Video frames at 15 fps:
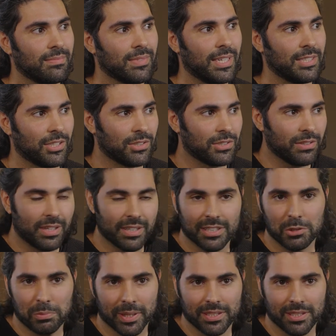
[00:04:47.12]
it's also
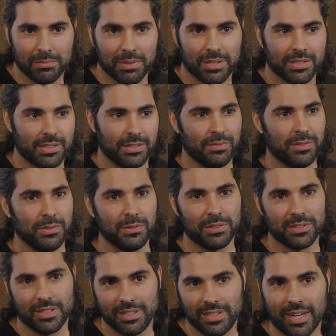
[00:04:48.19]
unexpected, because if you
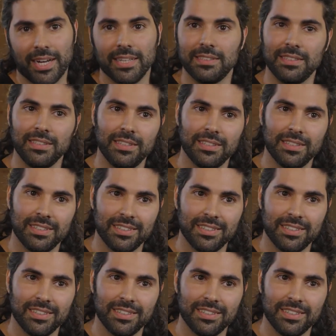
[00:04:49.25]
study IT,